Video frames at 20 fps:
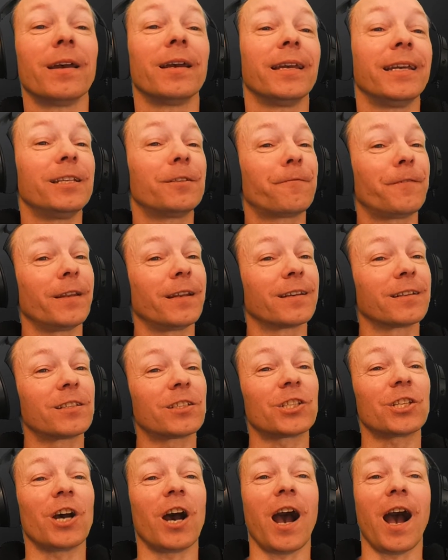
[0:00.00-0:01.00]
He's feeling
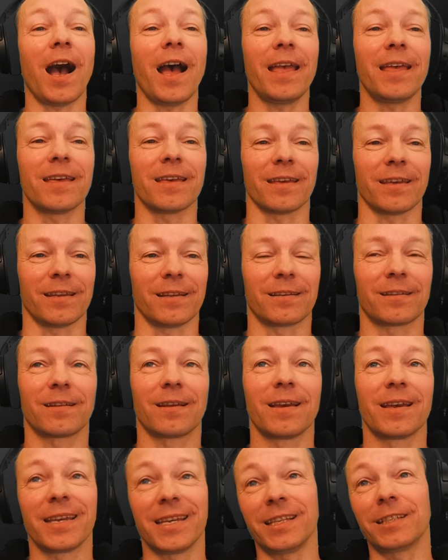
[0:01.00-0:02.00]
tired.
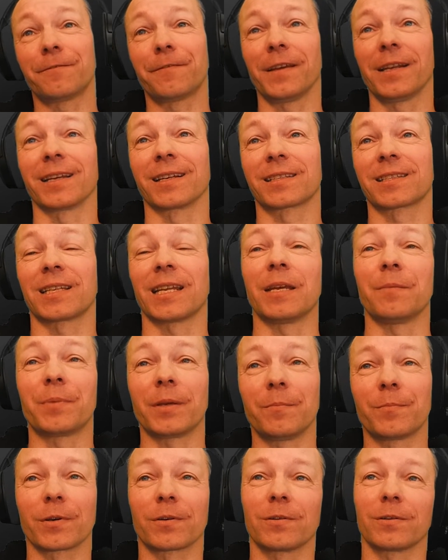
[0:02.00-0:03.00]
He is feeling sleepy
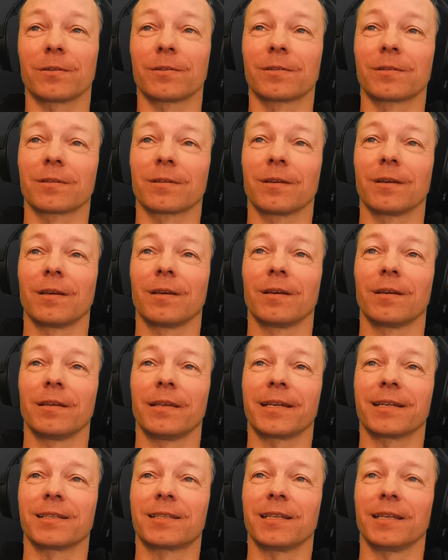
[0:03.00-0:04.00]
because
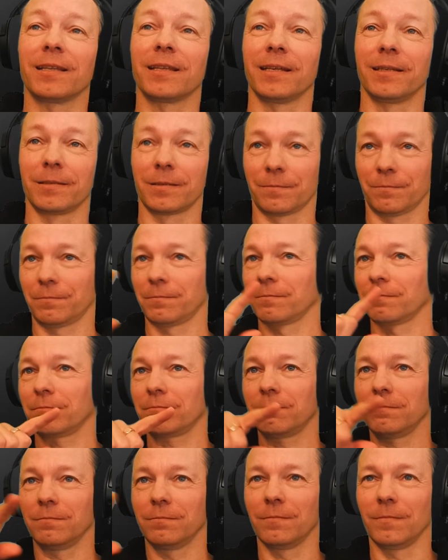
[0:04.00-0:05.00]
you can see these.
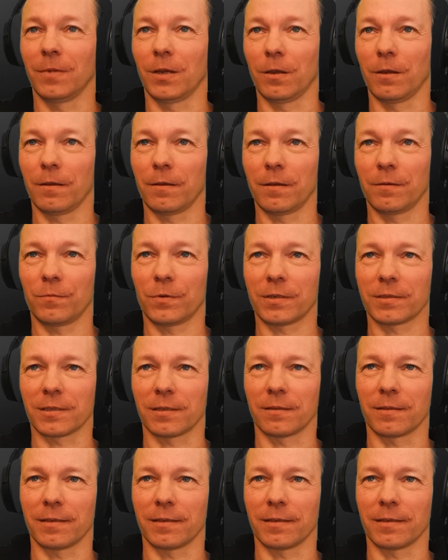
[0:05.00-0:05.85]
What is it?